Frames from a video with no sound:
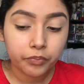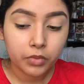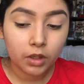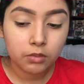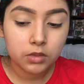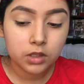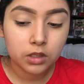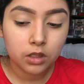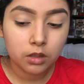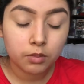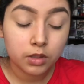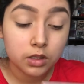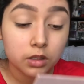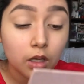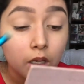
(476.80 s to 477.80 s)
I'm just gonna be
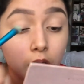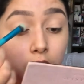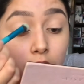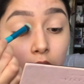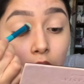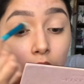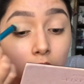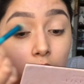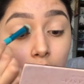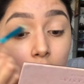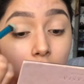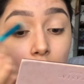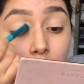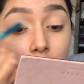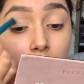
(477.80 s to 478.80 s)
setting the
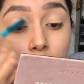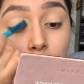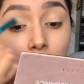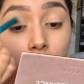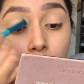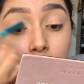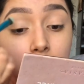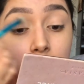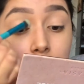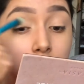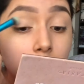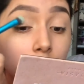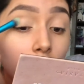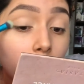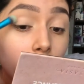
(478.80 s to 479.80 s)
base, that